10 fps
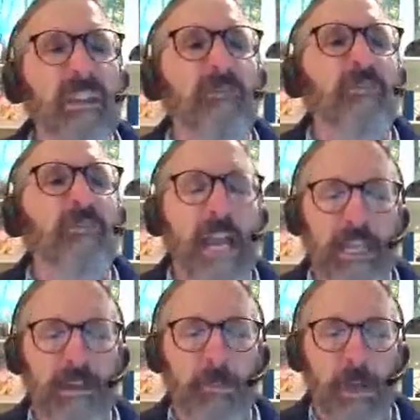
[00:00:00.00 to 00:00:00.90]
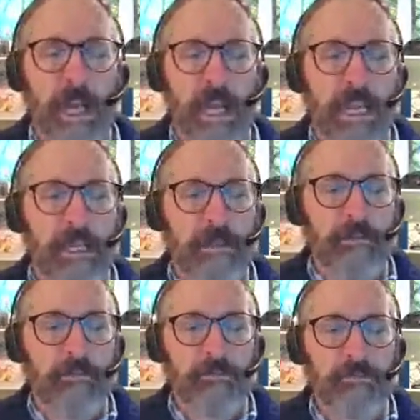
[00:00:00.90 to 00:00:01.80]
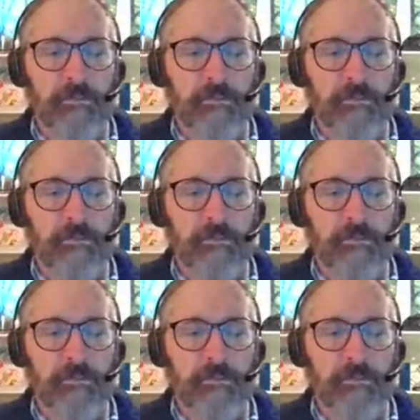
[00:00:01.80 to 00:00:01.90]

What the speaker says: divided by